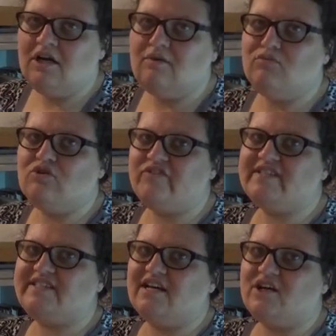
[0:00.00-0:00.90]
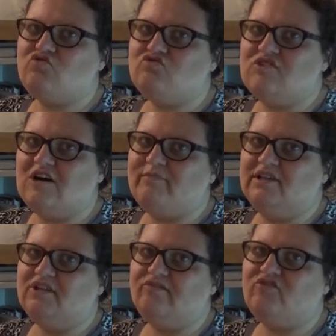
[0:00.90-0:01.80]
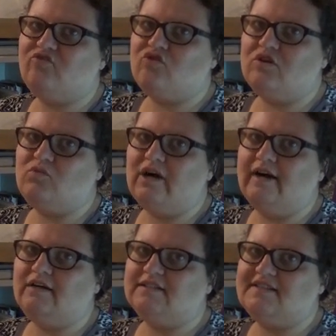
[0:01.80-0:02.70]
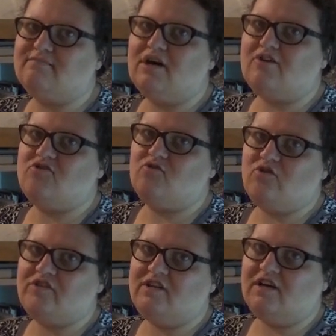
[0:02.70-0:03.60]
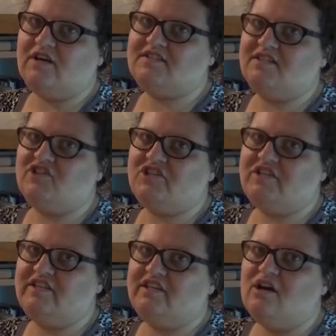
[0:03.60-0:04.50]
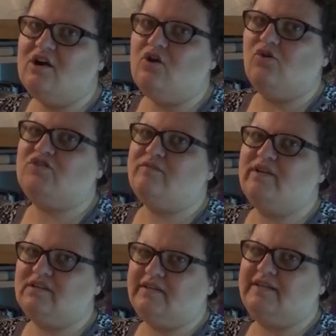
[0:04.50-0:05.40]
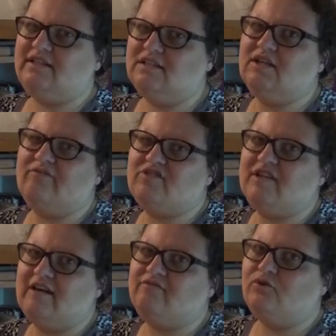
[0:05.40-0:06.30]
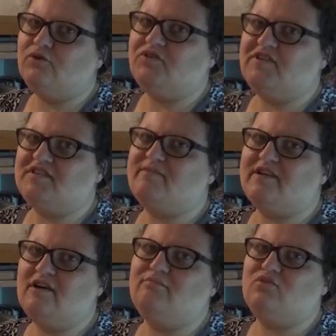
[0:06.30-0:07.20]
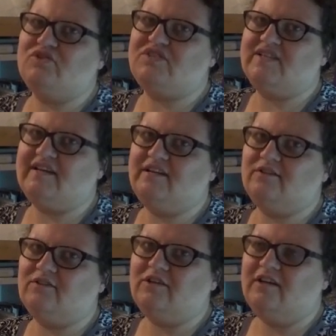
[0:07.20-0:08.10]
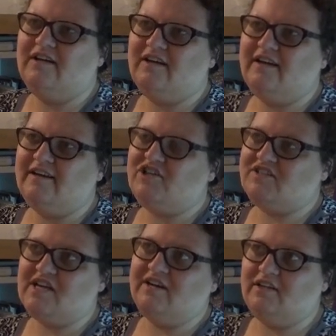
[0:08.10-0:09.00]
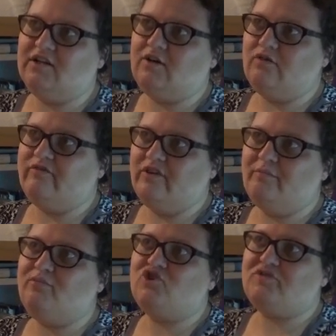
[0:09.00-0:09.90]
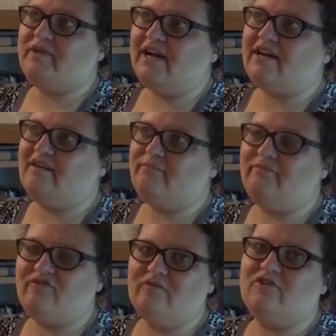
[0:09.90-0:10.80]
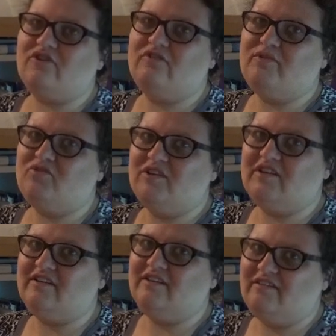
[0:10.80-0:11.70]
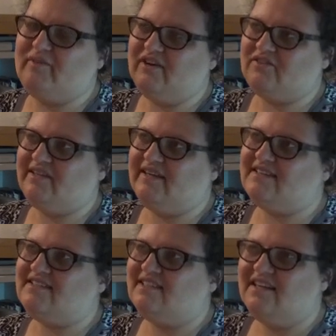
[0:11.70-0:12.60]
Mirvis uh, grew up and lived for a while as modern Orthodox, and she ultimately left that fold and has become more secular. She's gotten a lot of uh, pushback from her community about that,